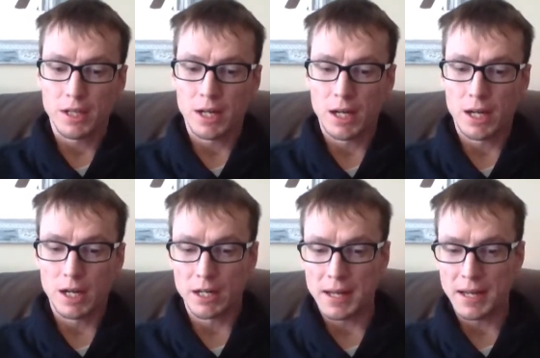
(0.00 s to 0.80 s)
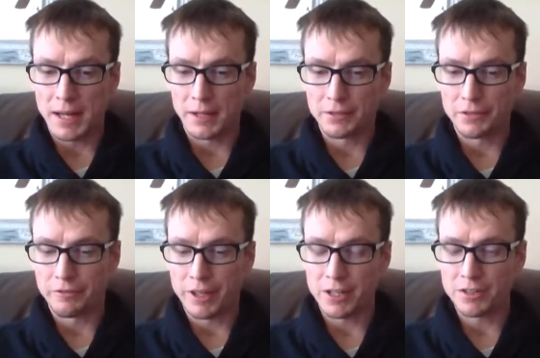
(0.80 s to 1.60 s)

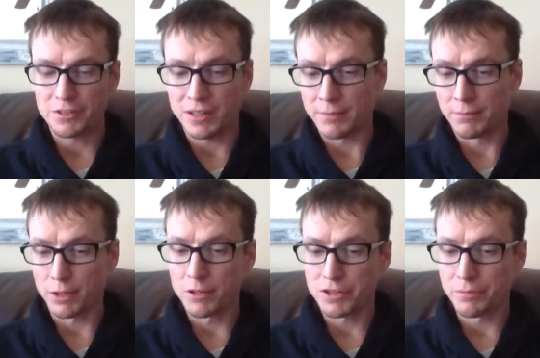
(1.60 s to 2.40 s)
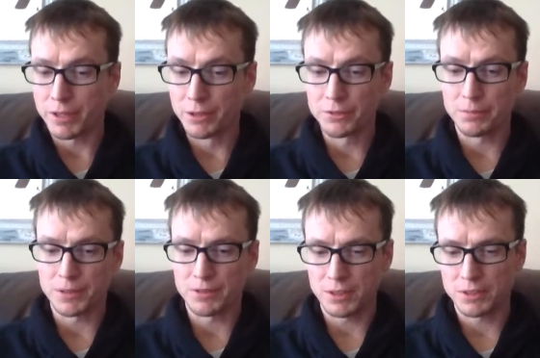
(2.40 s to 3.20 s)
and various ambrosia beetle
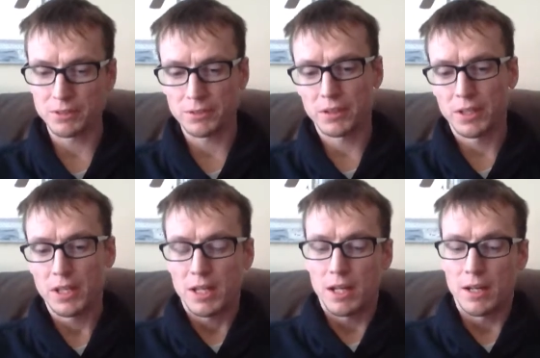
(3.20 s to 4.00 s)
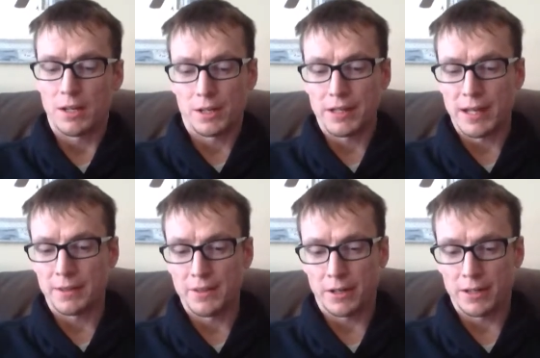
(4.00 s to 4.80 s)
species.
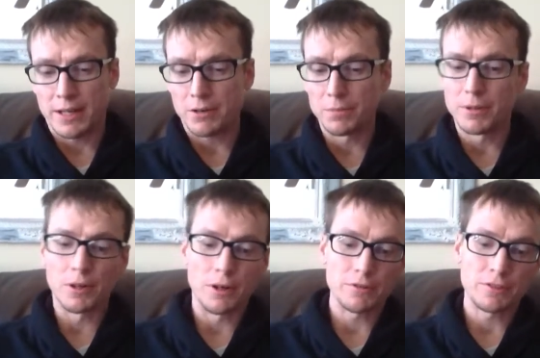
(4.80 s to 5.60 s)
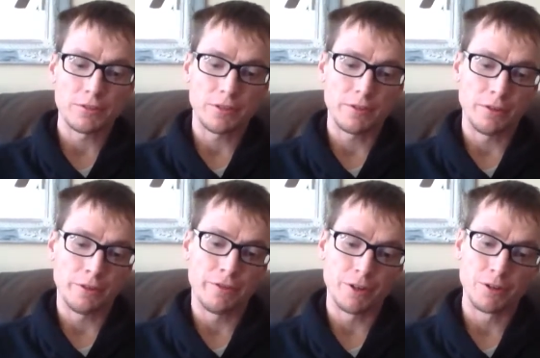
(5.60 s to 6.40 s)
And their counterparts,
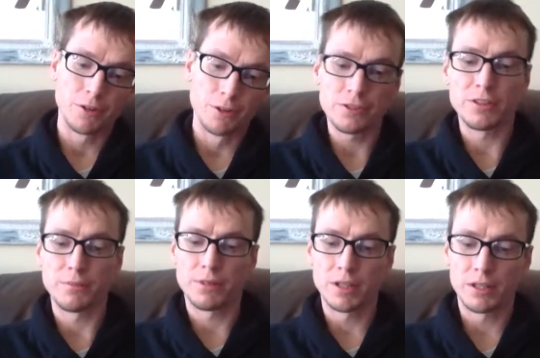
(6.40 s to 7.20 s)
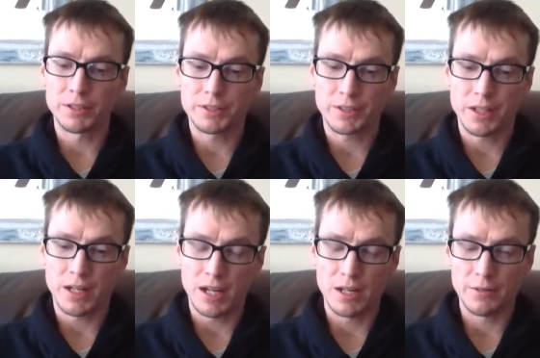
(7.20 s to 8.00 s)
the fungal symbiont
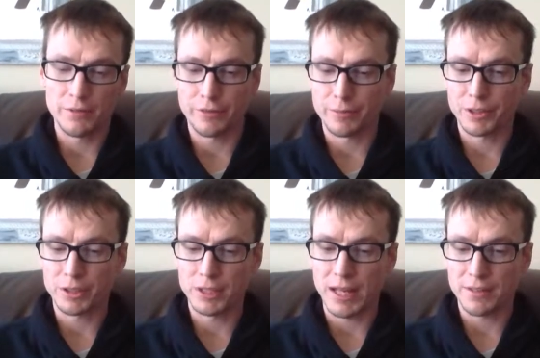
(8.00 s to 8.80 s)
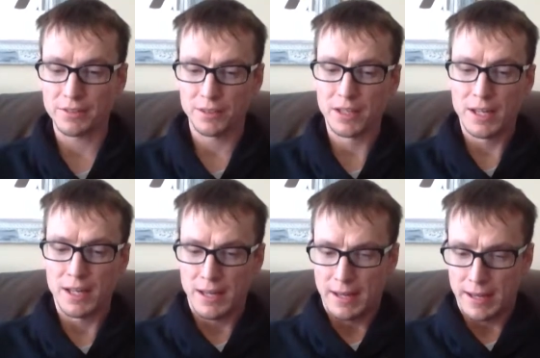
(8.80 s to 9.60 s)
from the class
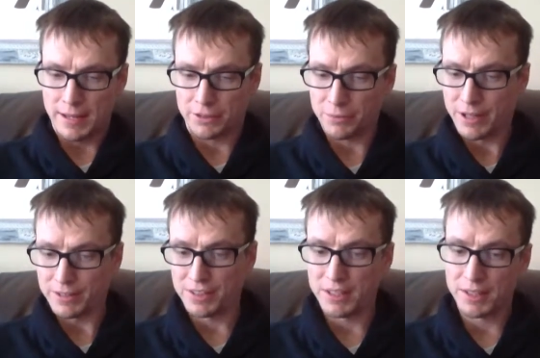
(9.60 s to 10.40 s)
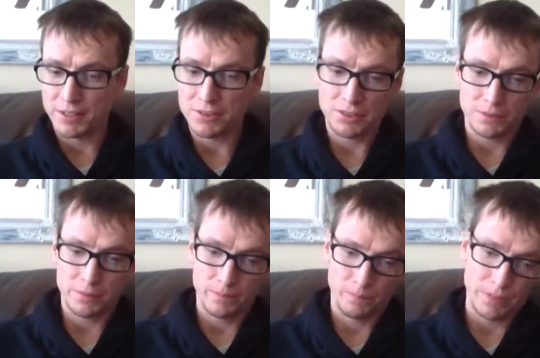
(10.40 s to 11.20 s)
Ascomycetes
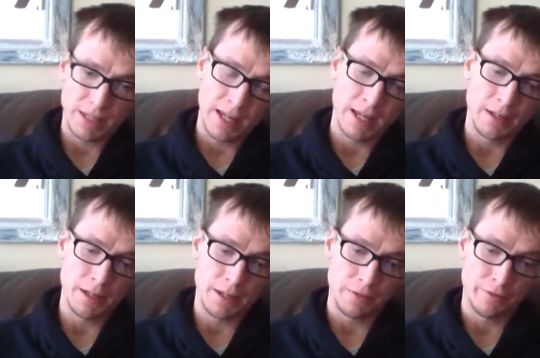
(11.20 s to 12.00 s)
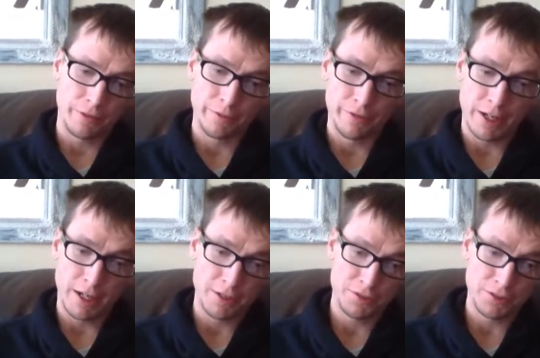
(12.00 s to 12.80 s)
and from
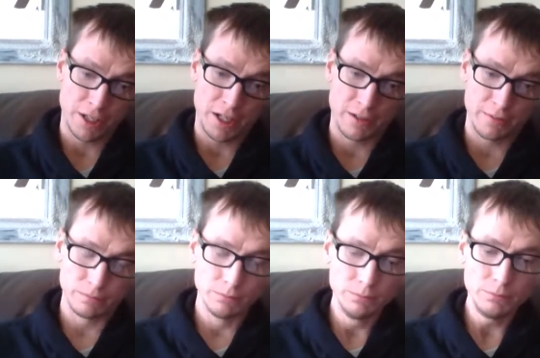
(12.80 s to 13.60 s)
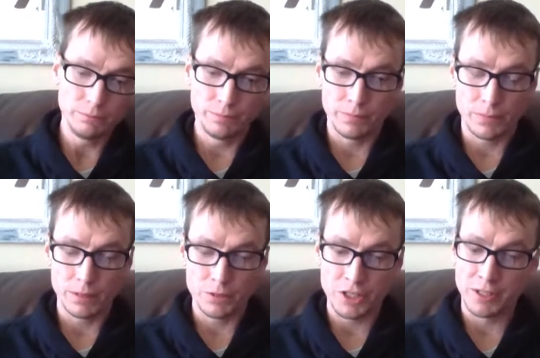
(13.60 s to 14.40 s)
various
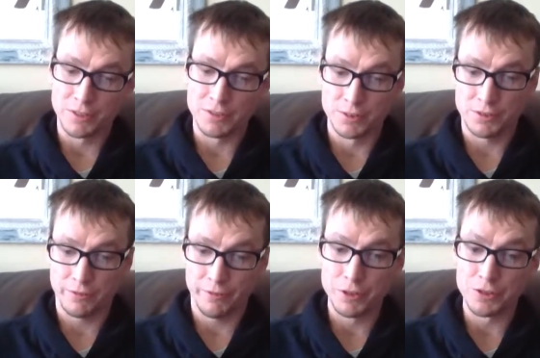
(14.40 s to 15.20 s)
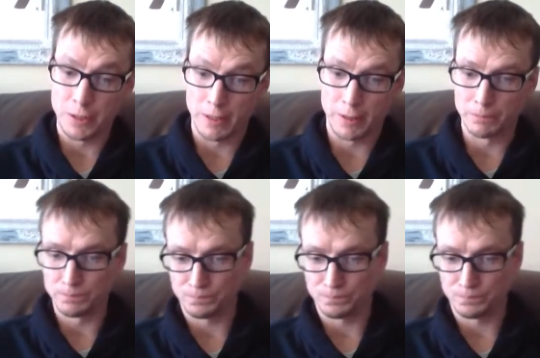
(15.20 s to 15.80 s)
genuses of Fusarium.